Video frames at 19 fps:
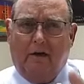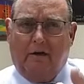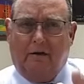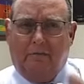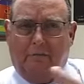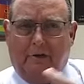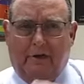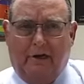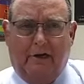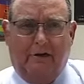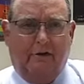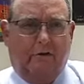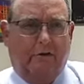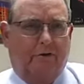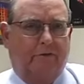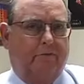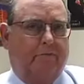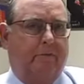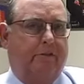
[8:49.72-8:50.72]
but I know
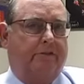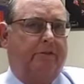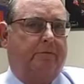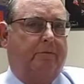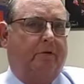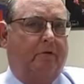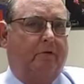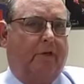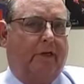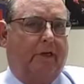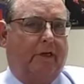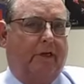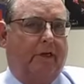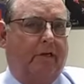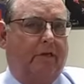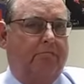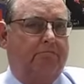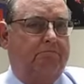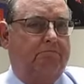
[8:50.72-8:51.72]
you've been smoking,
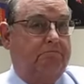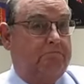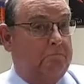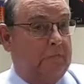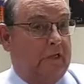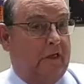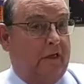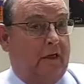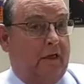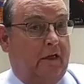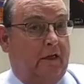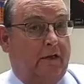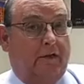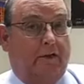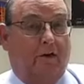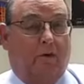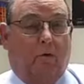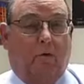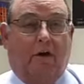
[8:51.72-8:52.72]
and you
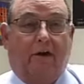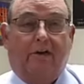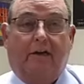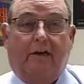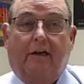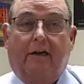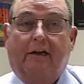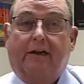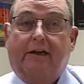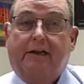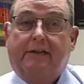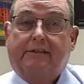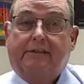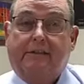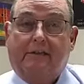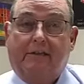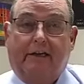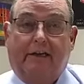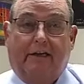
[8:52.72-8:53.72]
know what, it's
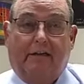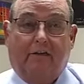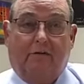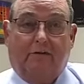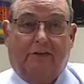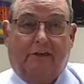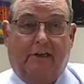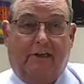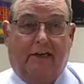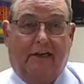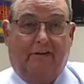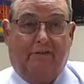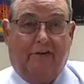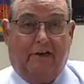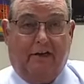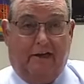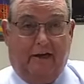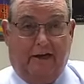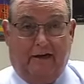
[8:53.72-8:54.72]
illegal to even
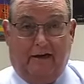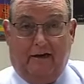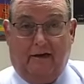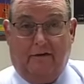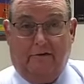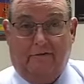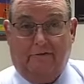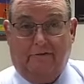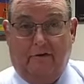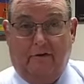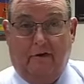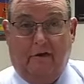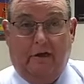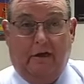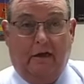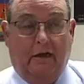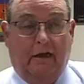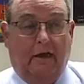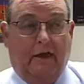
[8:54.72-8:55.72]
have
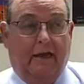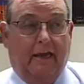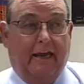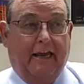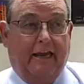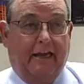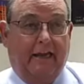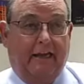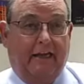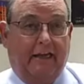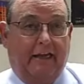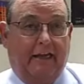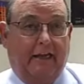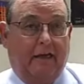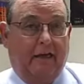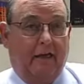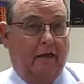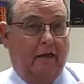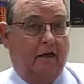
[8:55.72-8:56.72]
any
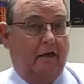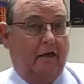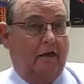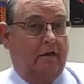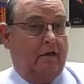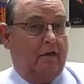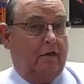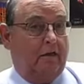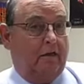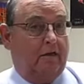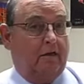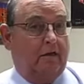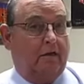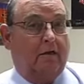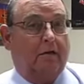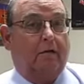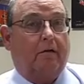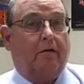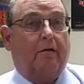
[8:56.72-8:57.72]

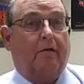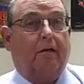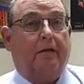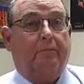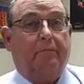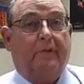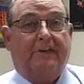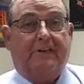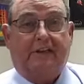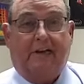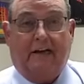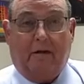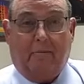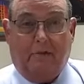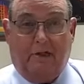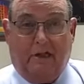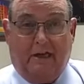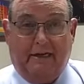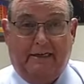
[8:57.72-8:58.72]

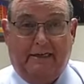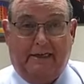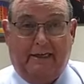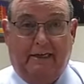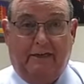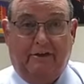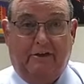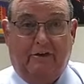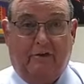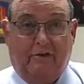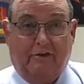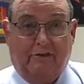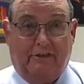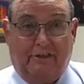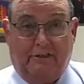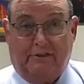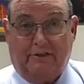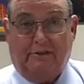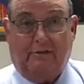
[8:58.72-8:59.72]
metabolite in your
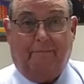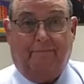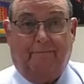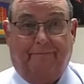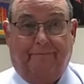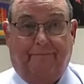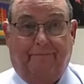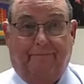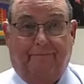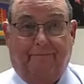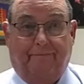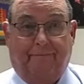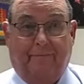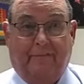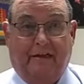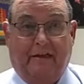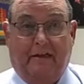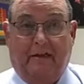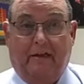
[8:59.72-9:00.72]
system.
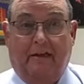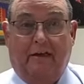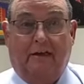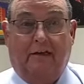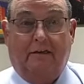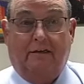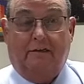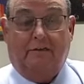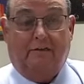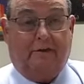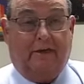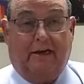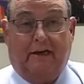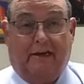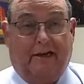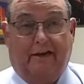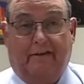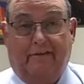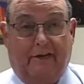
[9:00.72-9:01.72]
You can't
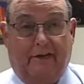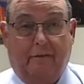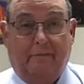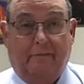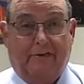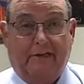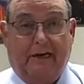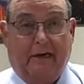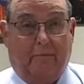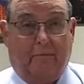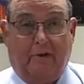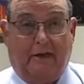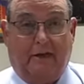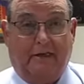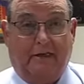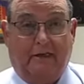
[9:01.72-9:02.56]
have any metabolite,